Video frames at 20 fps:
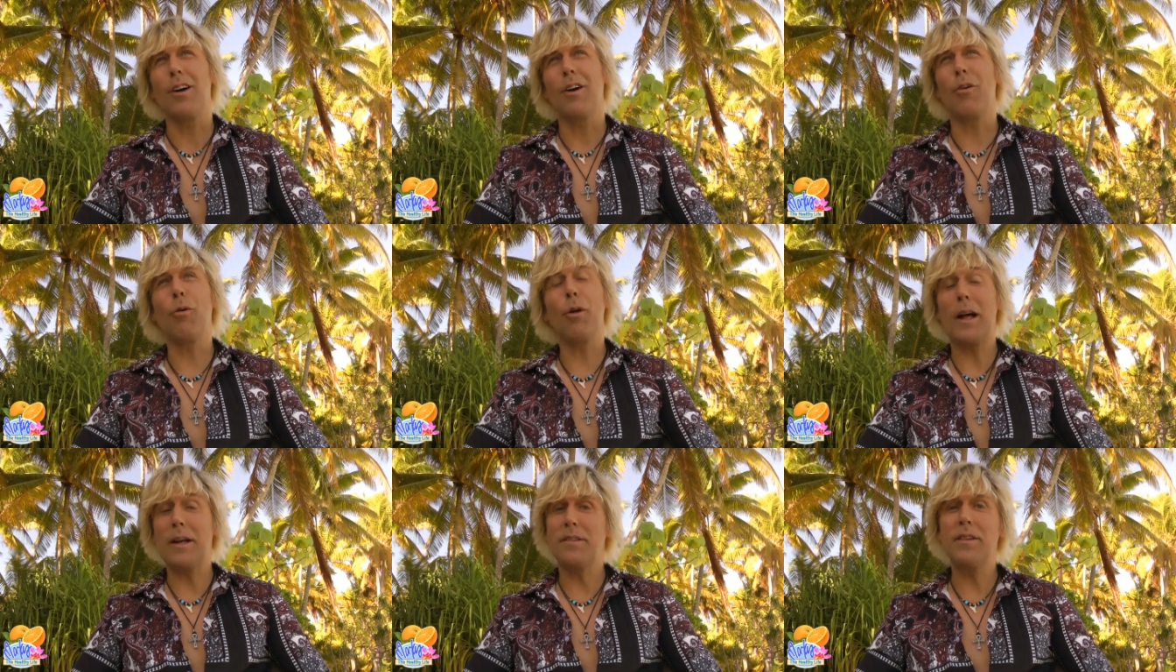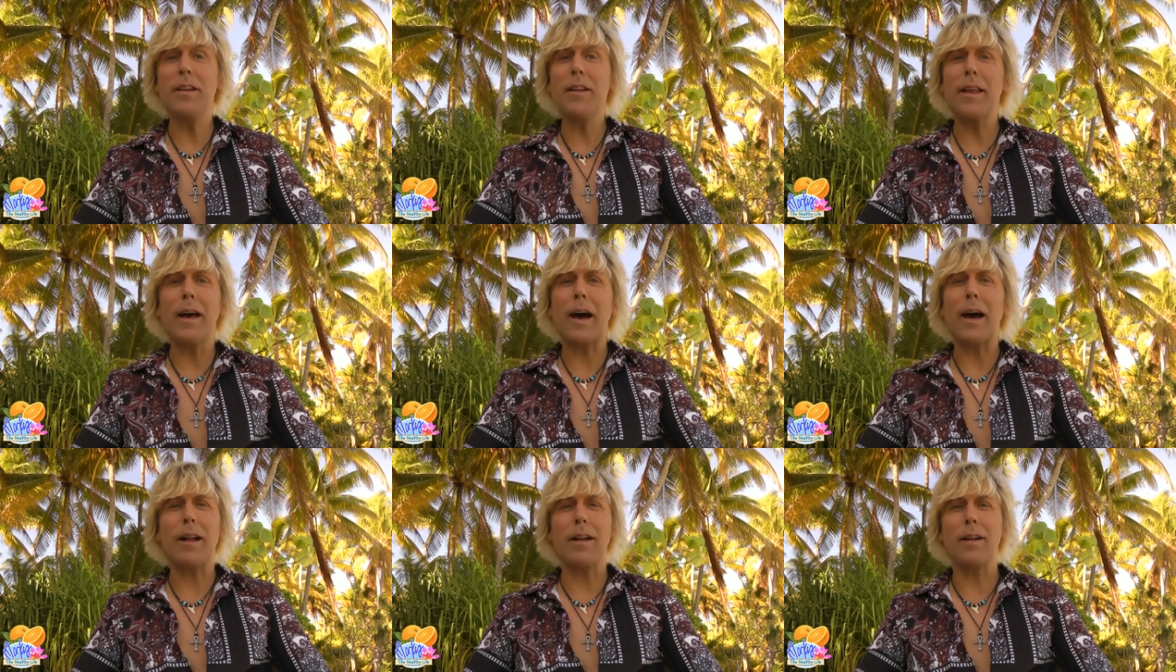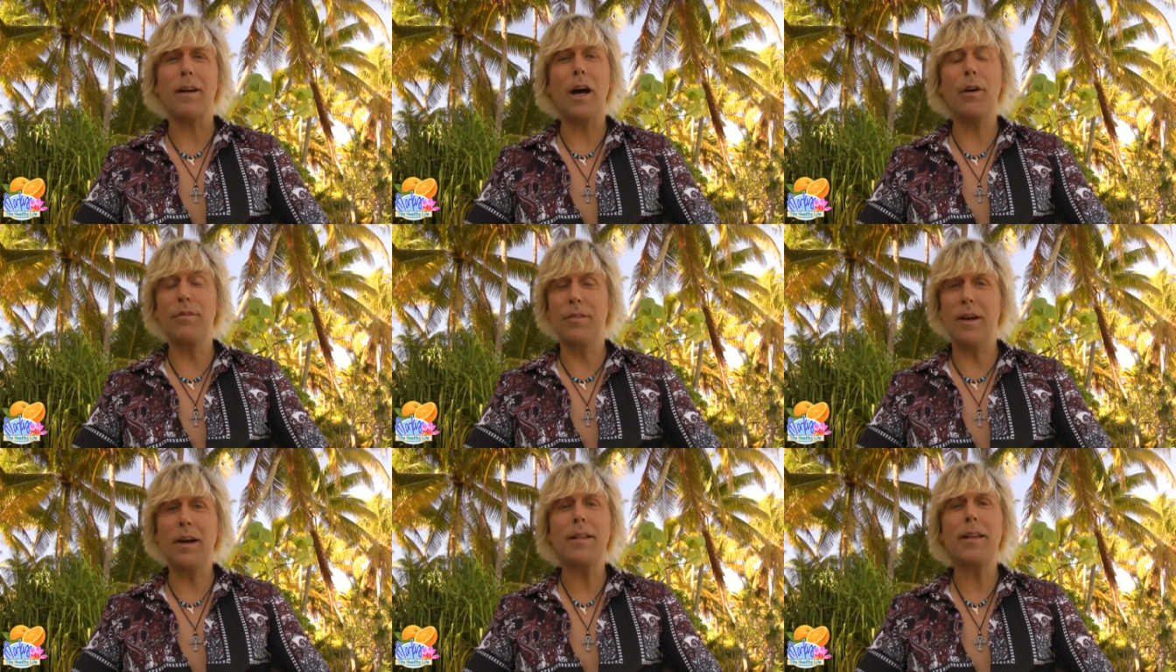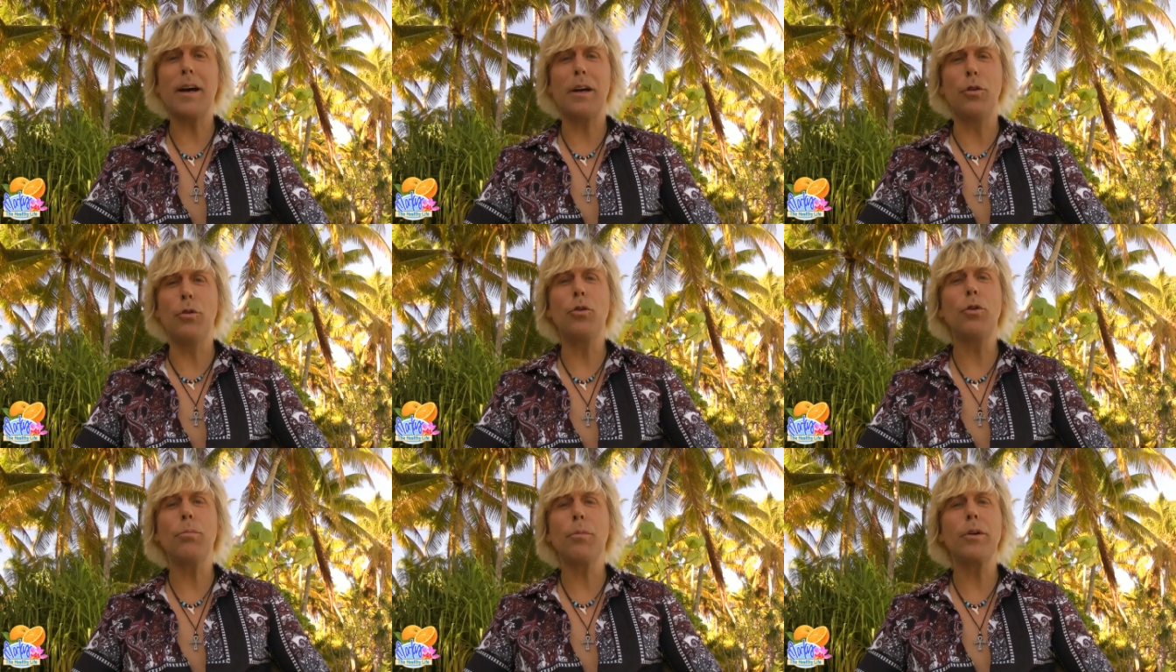well i did that i've done that
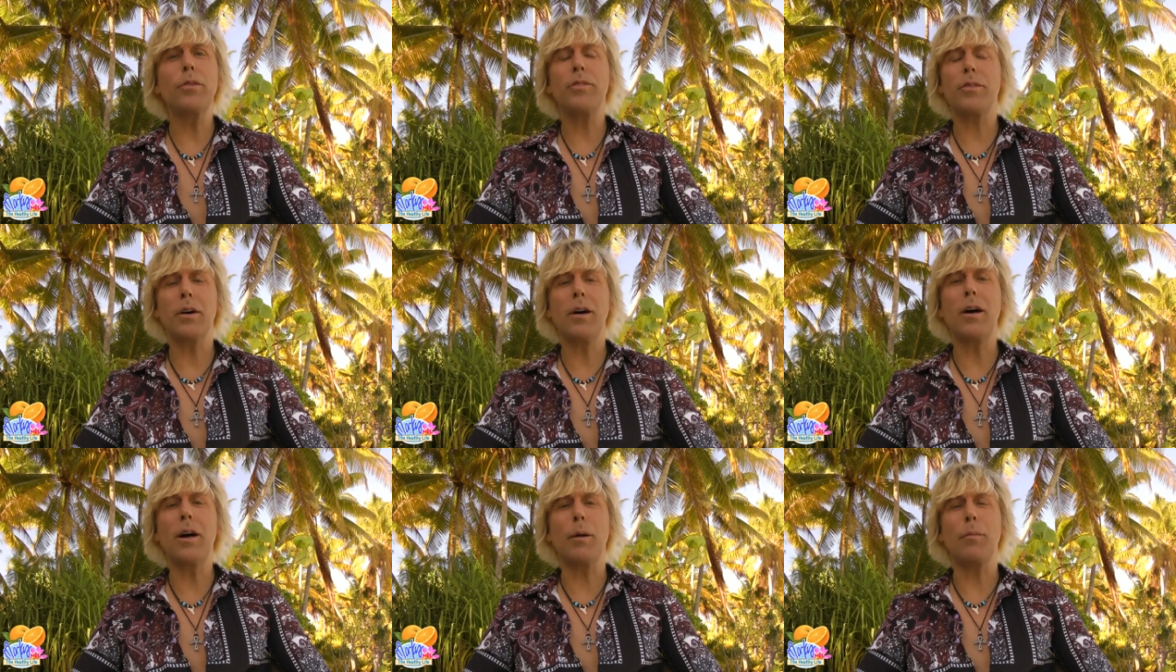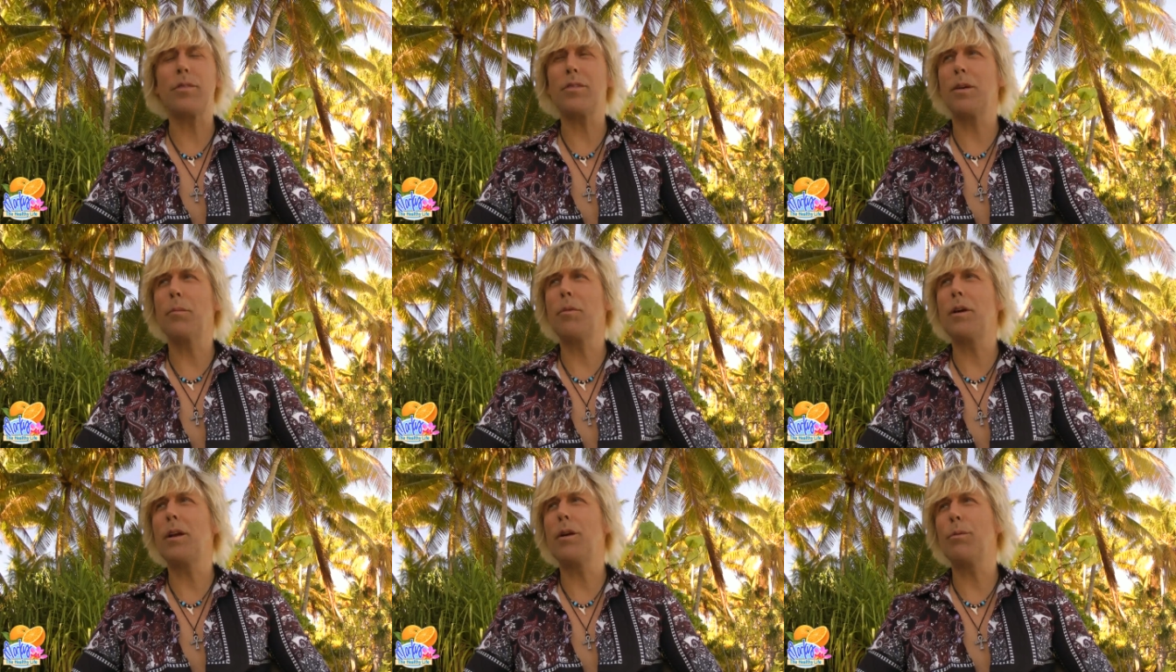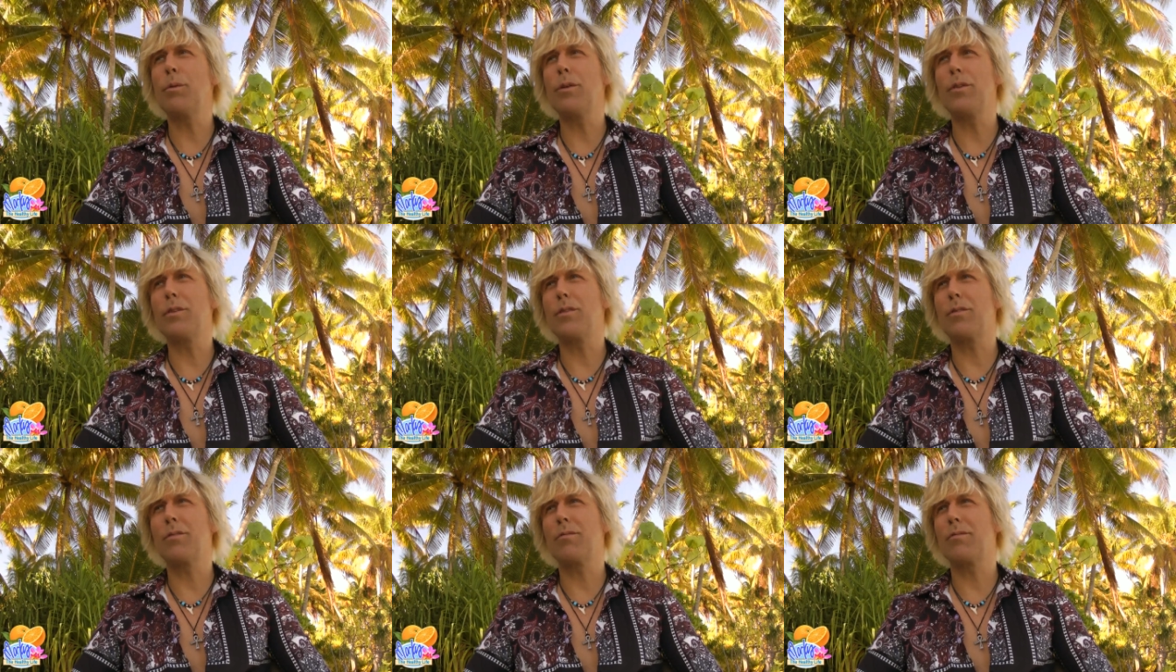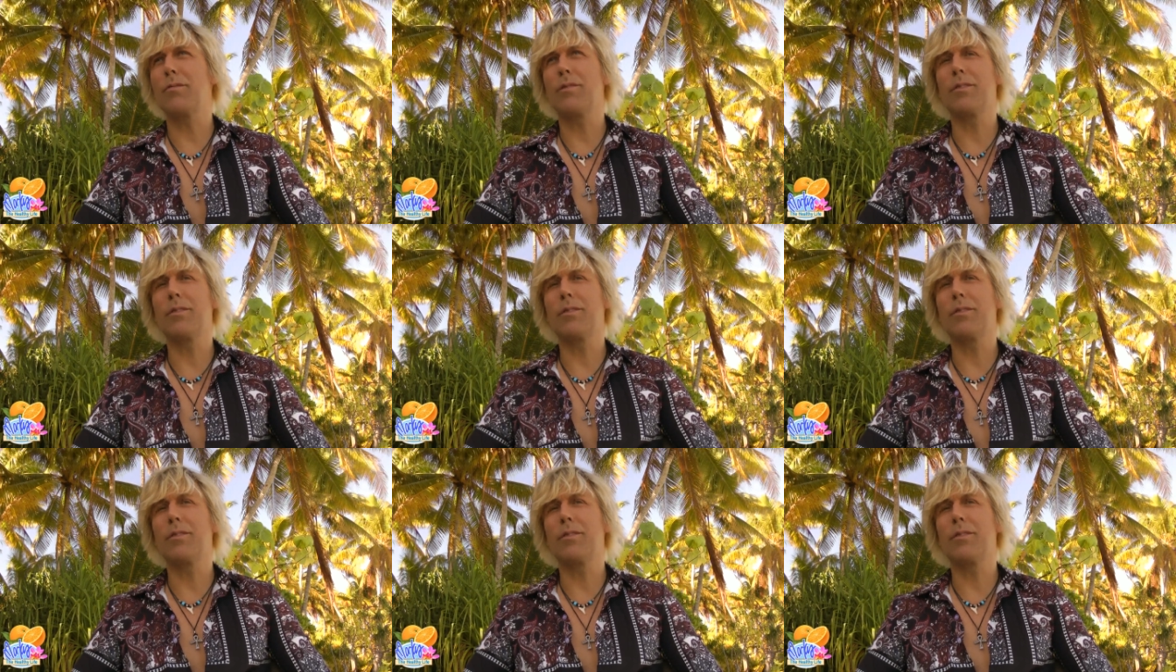numerous times somebody was